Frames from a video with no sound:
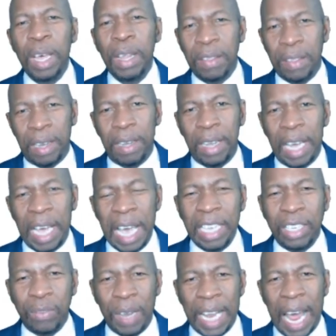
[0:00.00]
the
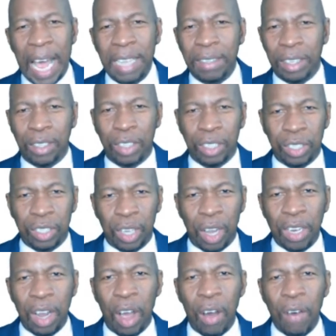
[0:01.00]
Israelites, the
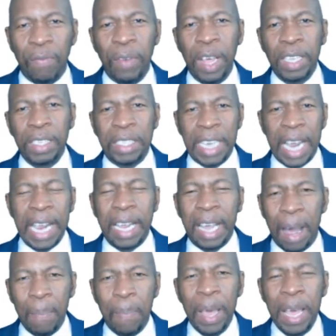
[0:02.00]
son of
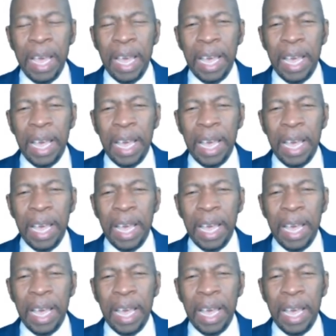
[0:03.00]
Jacob.